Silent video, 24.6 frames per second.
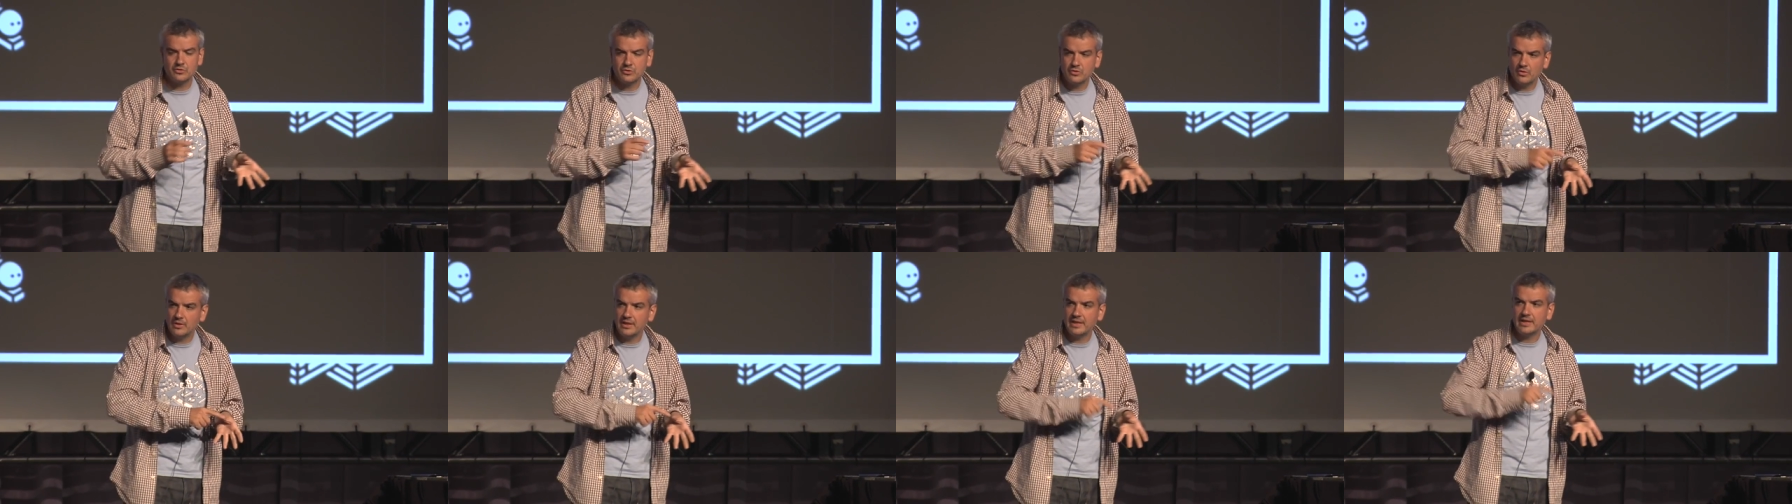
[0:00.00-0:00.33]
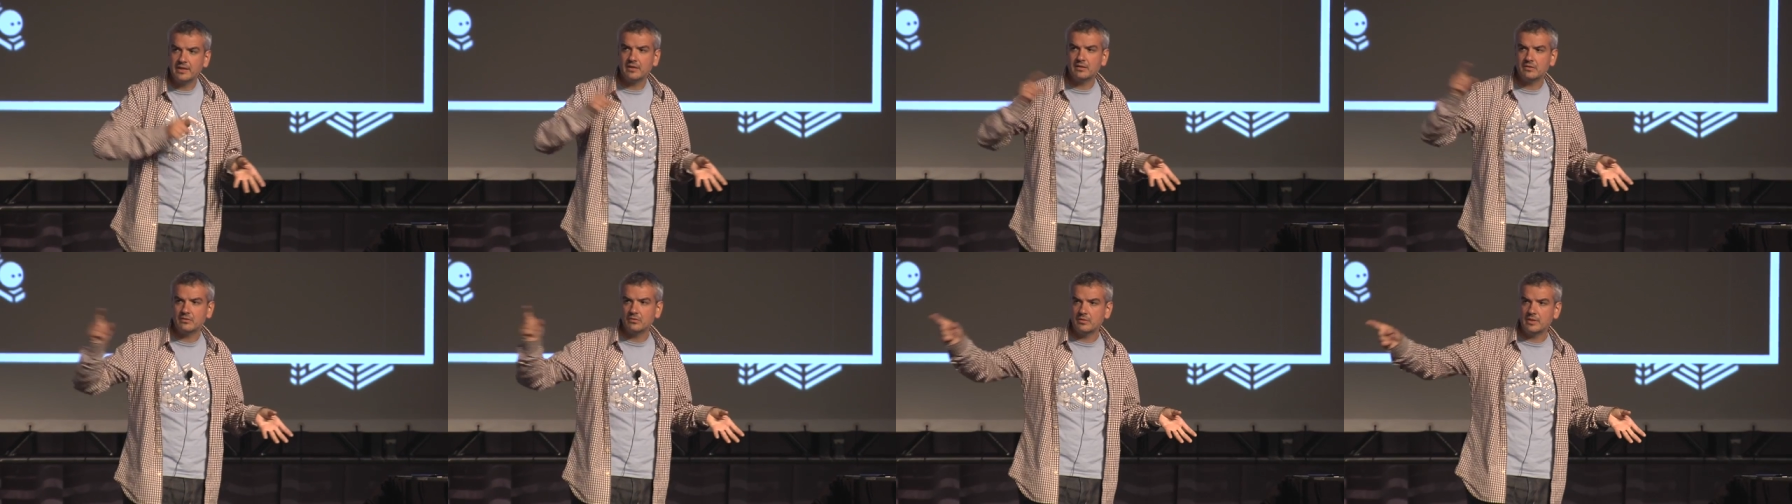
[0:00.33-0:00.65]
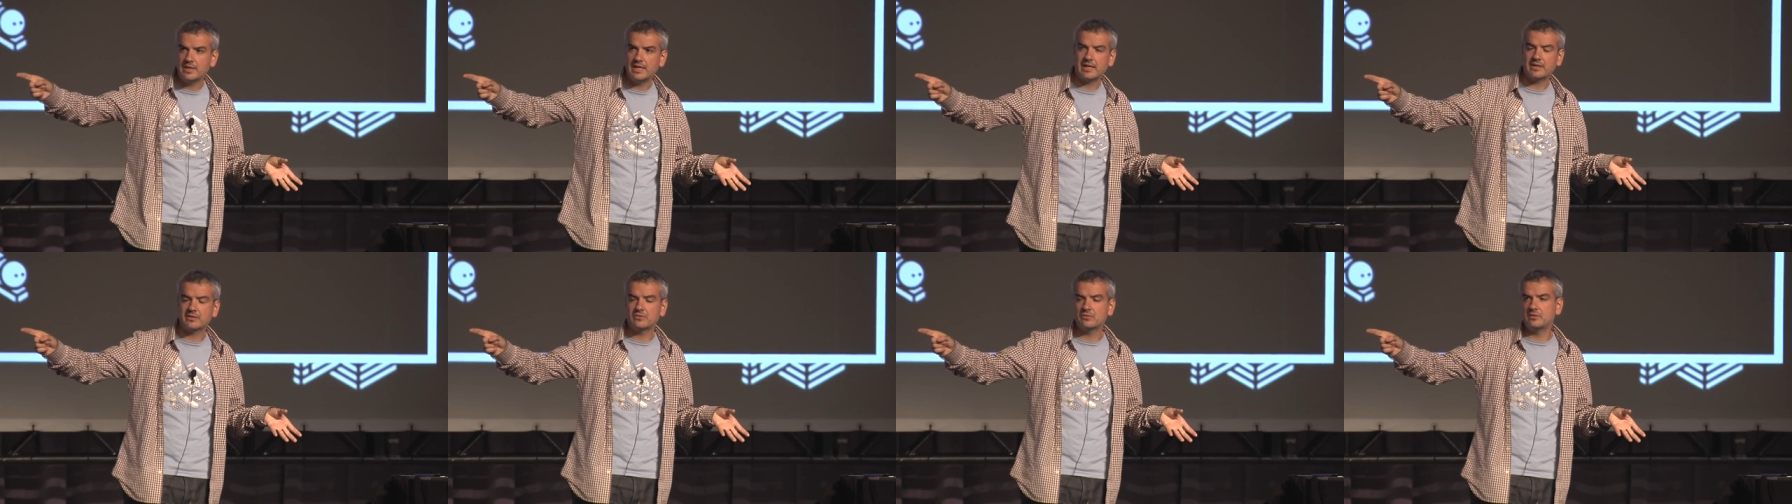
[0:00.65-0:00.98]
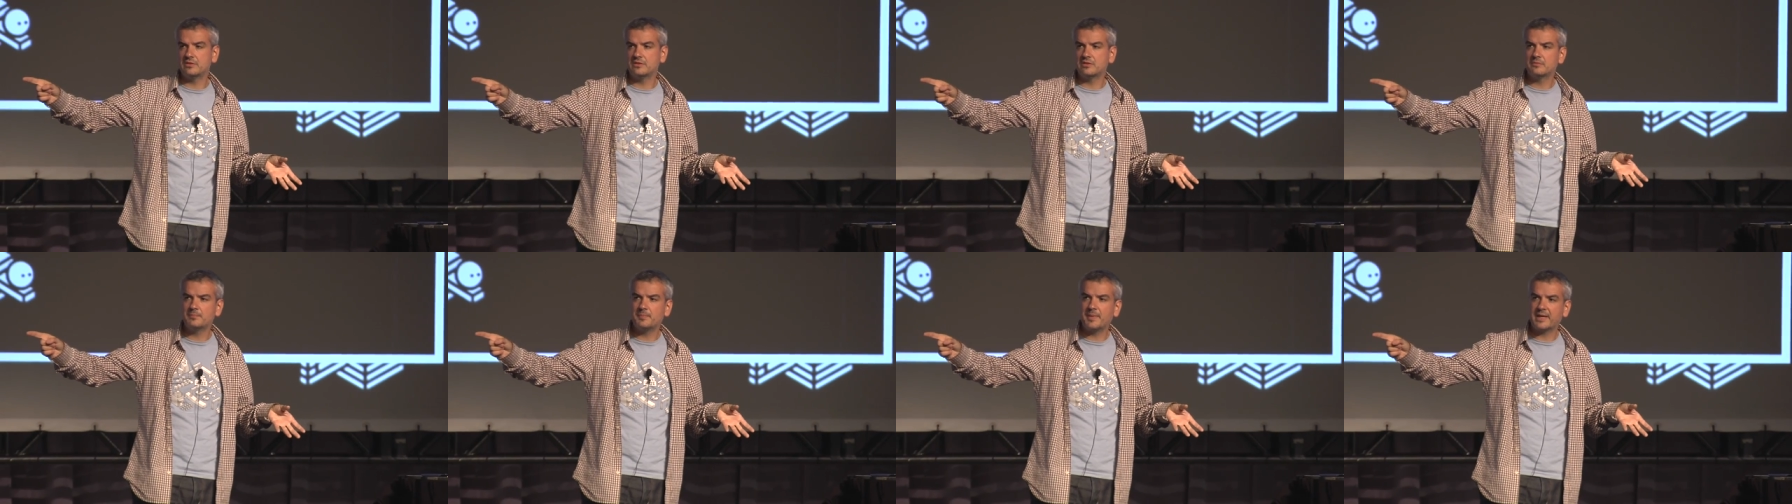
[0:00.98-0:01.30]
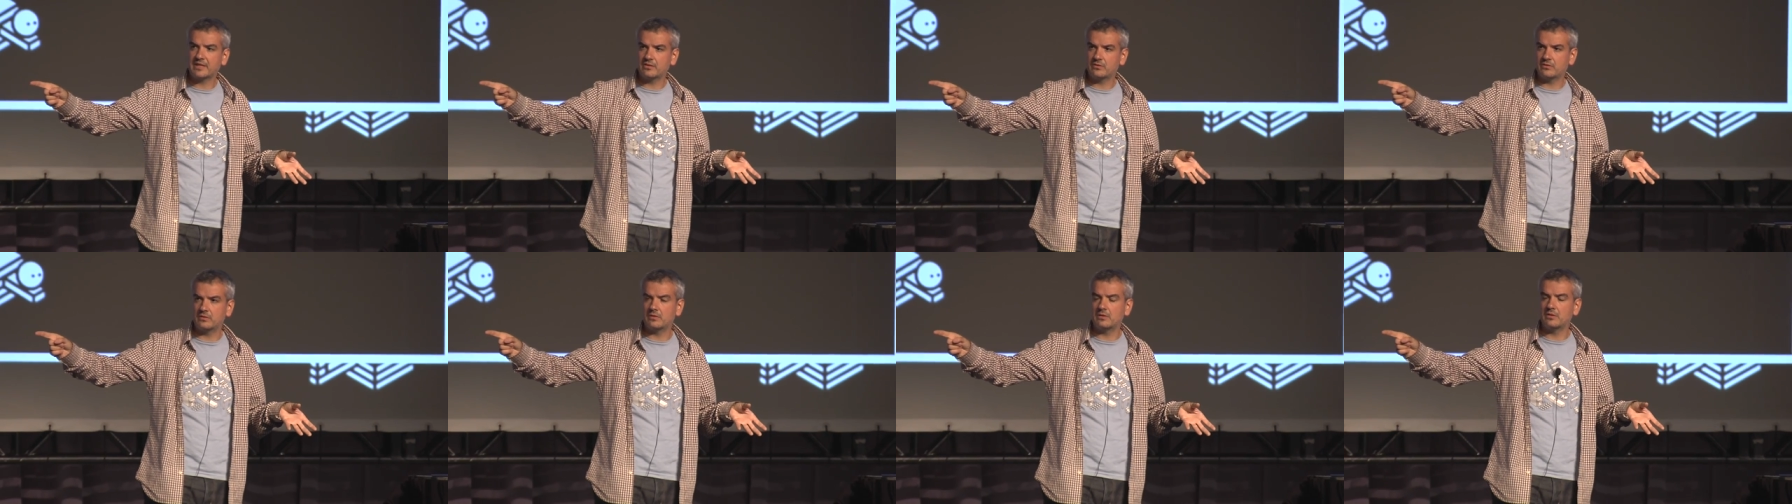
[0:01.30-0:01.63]
you link it to the action
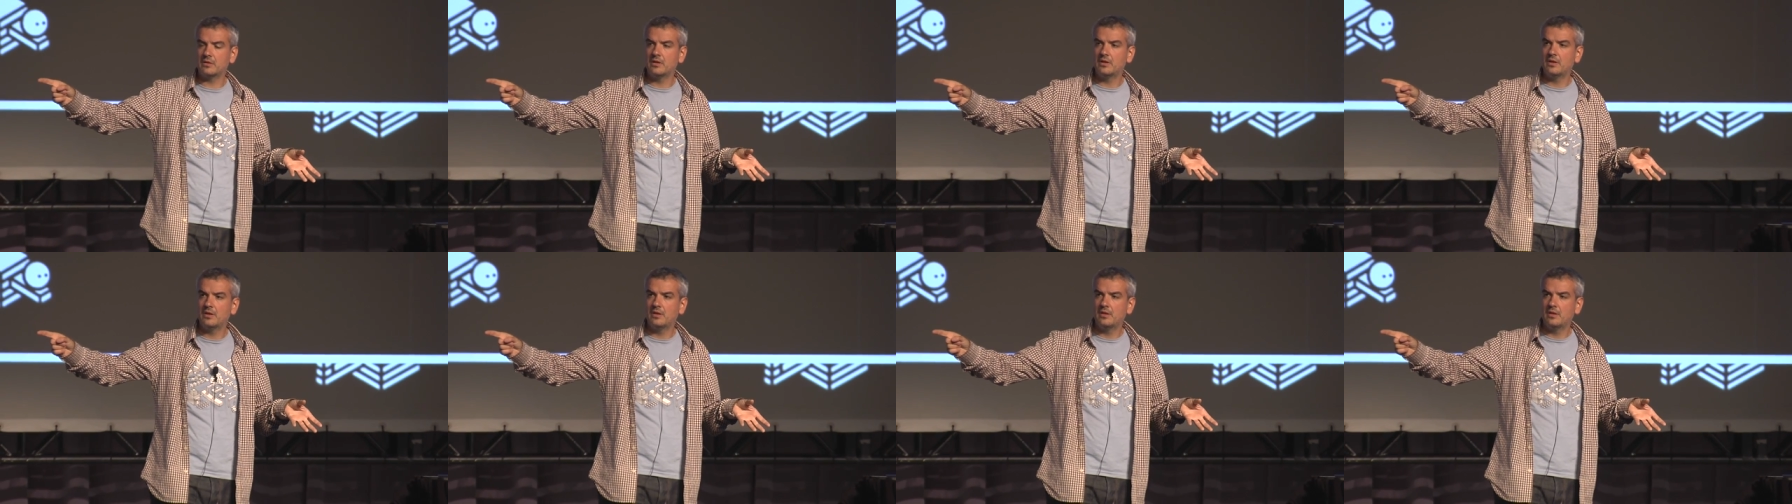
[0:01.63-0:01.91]
inspector,